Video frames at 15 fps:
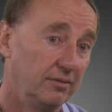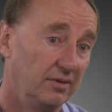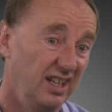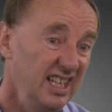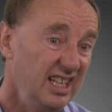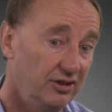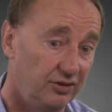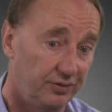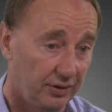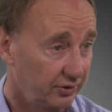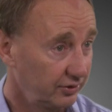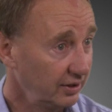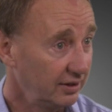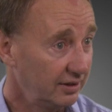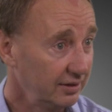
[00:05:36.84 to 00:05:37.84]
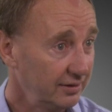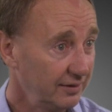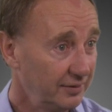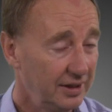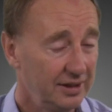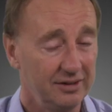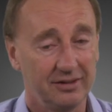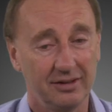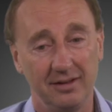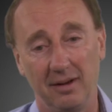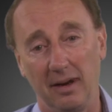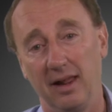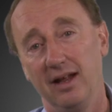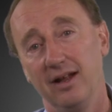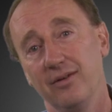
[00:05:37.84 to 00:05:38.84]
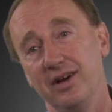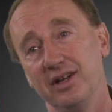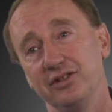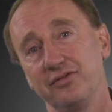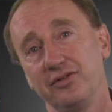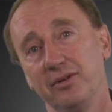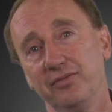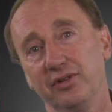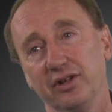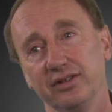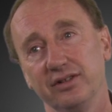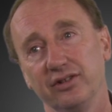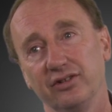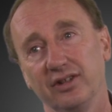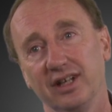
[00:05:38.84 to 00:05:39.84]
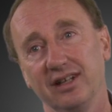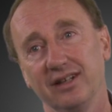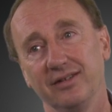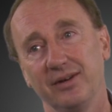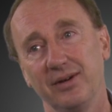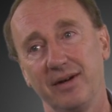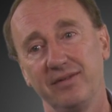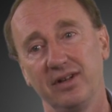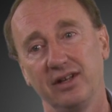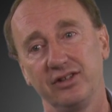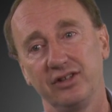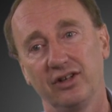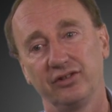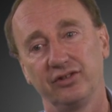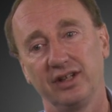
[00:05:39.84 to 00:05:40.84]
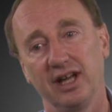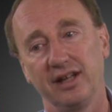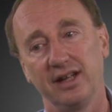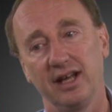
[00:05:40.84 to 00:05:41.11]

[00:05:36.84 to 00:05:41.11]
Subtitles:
Leeds for a start, and where he's from, for goodness sake. I mean, we haven't had a chance to get